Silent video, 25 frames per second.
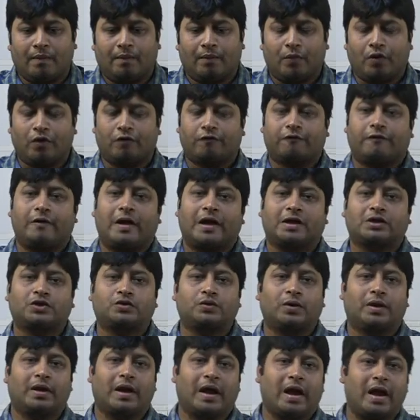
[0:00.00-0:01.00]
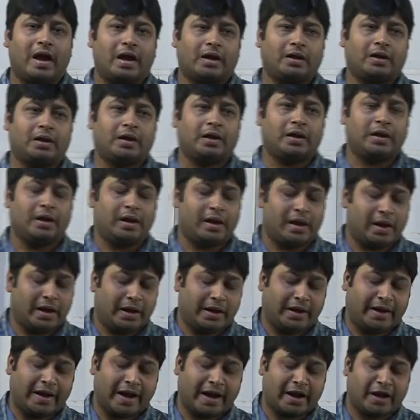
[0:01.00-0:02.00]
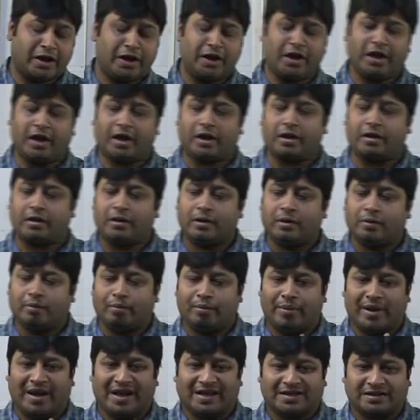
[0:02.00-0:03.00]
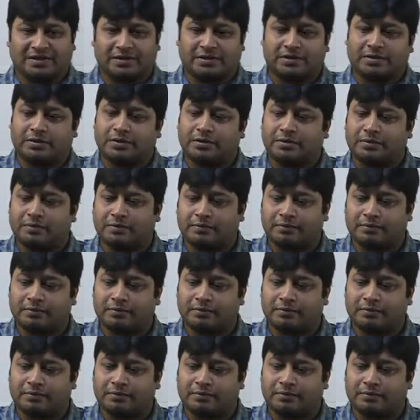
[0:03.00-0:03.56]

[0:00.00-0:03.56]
more factual and technique based,